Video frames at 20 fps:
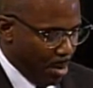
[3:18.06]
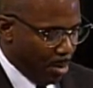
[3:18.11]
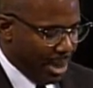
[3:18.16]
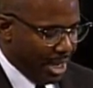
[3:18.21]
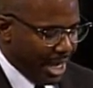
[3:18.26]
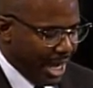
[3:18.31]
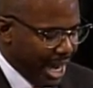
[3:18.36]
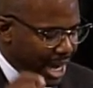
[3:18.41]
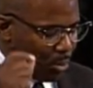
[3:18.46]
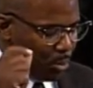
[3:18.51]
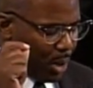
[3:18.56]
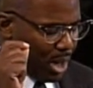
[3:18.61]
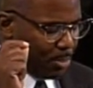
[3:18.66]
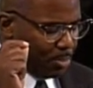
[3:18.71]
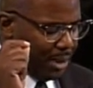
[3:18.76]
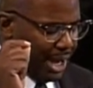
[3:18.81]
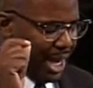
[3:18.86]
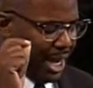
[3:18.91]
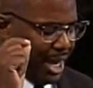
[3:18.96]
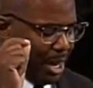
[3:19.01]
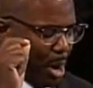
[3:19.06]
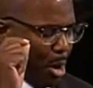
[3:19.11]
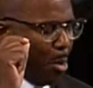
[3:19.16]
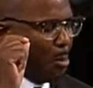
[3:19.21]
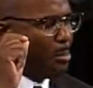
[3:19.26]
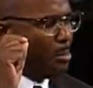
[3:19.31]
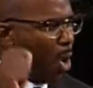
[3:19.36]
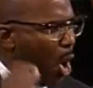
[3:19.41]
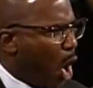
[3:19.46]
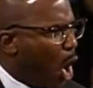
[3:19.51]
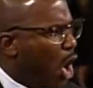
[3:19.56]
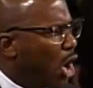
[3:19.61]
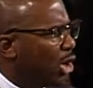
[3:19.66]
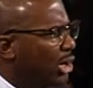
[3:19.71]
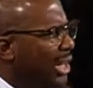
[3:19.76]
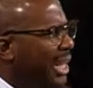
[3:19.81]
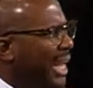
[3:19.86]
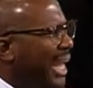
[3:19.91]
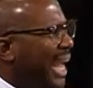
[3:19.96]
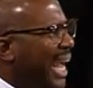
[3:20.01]
but it would be
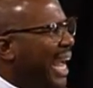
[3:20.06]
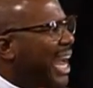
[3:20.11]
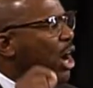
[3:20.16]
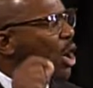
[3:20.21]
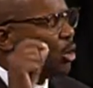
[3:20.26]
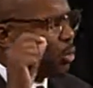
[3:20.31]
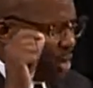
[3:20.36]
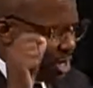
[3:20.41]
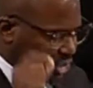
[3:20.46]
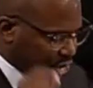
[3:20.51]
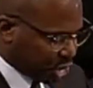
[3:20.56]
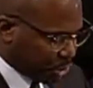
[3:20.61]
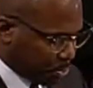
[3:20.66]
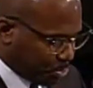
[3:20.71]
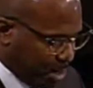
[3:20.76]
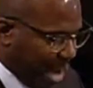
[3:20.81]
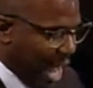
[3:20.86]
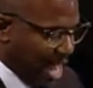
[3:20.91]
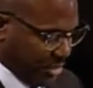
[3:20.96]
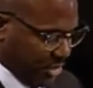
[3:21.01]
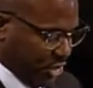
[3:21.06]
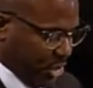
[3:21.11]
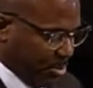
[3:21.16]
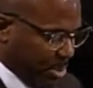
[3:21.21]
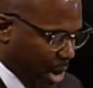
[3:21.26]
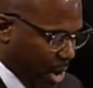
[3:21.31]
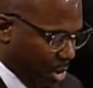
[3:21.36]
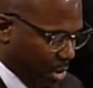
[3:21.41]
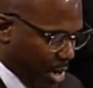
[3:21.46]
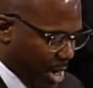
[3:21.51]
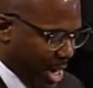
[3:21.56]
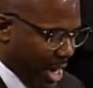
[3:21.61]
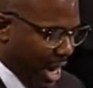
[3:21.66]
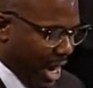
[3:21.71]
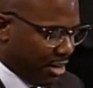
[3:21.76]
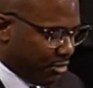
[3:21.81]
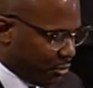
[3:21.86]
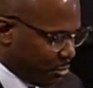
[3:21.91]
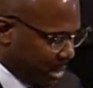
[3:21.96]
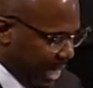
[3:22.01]
morally irresponsible
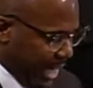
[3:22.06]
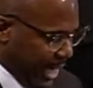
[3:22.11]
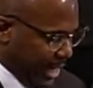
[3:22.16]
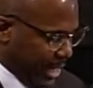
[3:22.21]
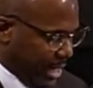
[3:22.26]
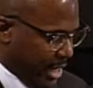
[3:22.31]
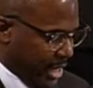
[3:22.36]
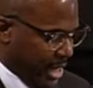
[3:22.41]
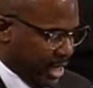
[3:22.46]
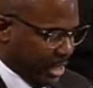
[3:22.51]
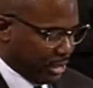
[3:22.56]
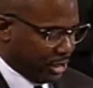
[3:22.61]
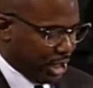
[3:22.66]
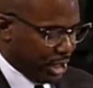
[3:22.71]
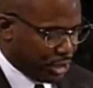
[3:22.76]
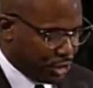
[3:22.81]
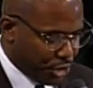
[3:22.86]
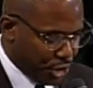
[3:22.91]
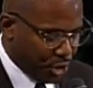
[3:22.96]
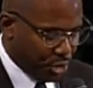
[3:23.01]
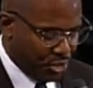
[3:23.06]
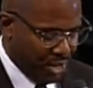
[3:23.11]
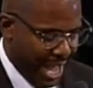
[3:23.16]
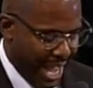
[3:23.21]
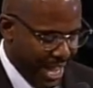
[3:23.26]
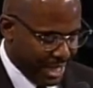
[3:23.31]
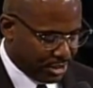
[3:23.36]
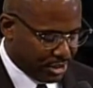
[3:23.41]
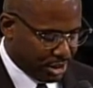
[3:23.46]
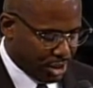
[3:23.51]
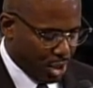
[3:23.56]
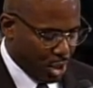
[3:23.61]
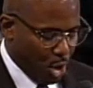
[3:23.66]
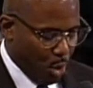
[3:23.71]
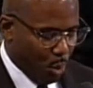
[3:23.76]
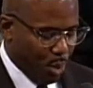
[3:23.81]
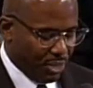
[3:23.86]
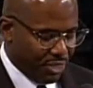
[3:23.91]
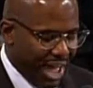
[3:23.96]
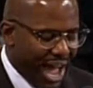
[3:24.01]
of me to do that
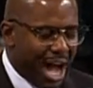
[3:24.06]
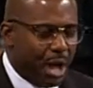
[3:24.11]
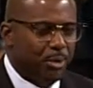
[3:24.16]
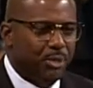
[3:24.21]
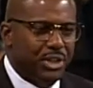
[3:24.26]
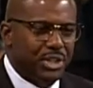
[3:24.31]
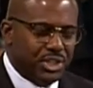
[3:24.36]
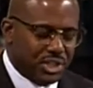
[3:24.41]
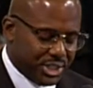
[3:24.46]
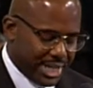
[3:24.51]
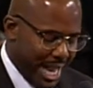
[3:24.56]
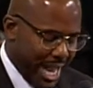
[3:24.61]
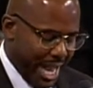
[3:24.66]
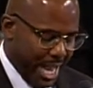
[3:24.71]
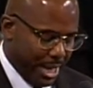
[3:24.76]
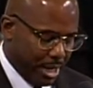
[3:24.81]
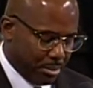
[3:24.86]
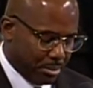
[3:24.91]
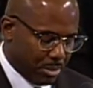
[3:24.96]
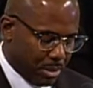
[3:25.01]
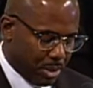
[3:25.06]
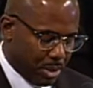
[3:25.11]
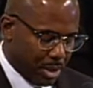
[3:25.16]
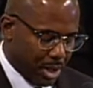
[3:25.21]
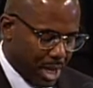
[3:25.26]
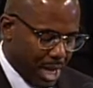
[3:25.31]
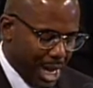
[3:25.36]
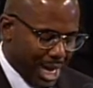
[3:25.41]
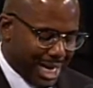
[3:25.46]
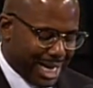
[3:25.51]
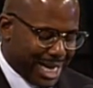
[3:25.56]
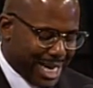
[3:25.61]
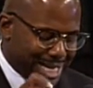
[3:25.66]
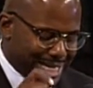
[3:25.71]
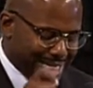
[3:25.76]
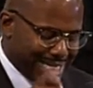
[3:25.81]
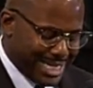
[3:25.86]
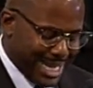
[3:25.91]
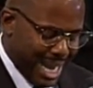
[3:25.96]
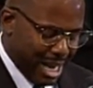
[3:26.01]
without the same
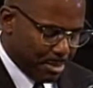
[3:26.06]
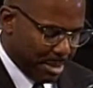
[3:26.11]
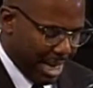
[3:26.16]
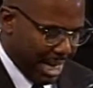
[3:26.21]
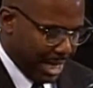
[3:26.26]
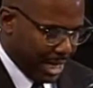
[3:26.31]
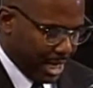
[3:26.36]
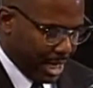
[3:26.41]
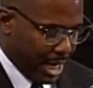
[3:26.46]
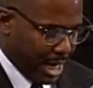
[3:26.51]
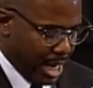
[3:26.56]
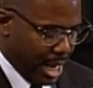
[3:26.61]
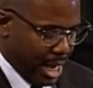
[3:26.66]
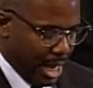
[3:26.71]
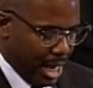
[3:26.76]
condemning